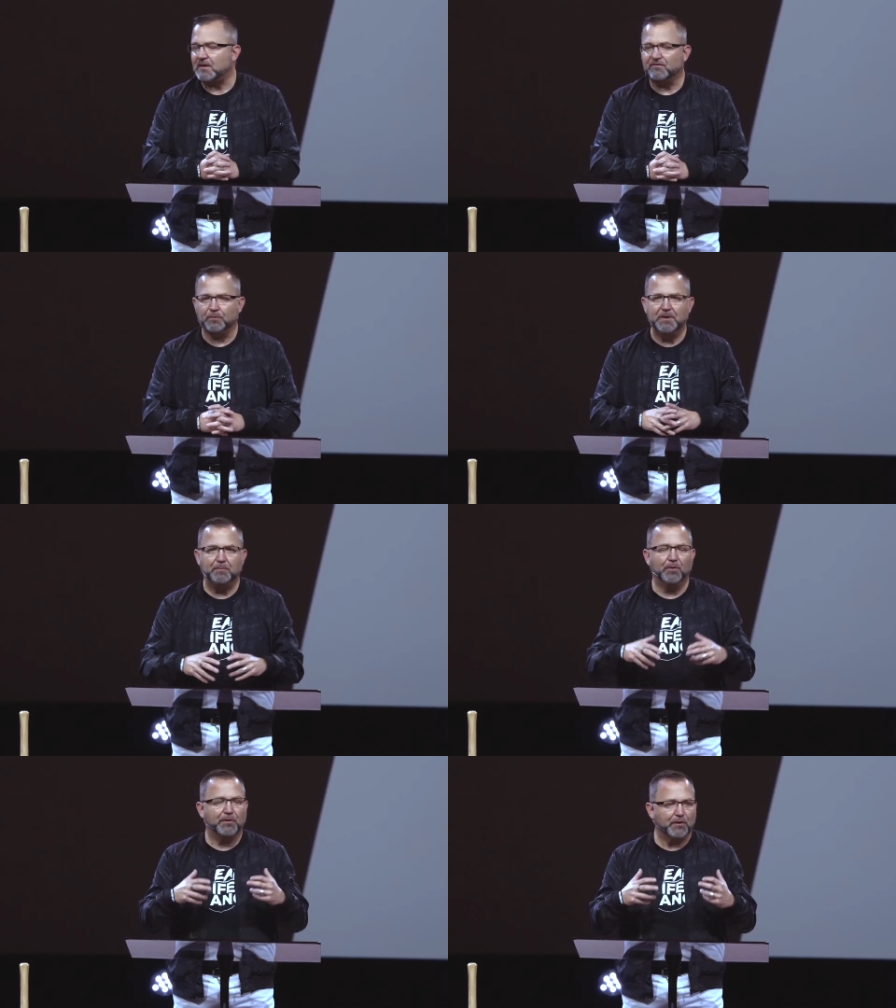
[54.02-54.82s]
for
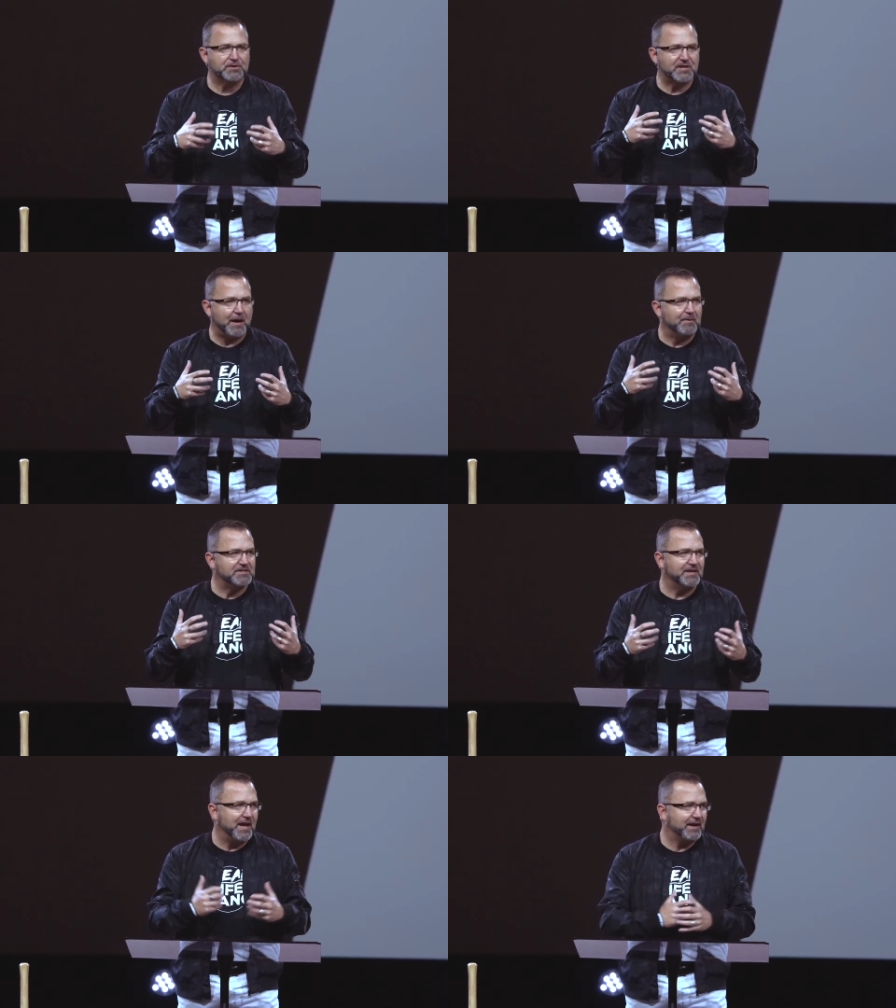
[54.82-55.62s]
people with hurts,
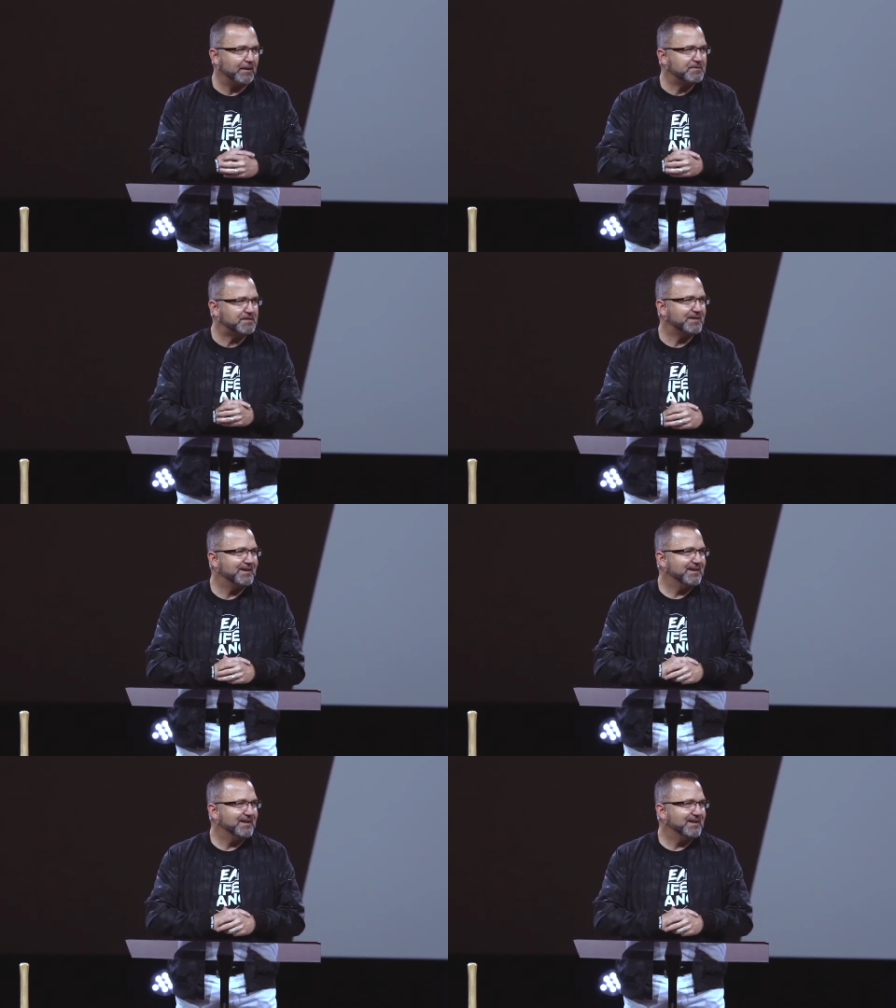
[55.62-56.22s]
habits, and hangups.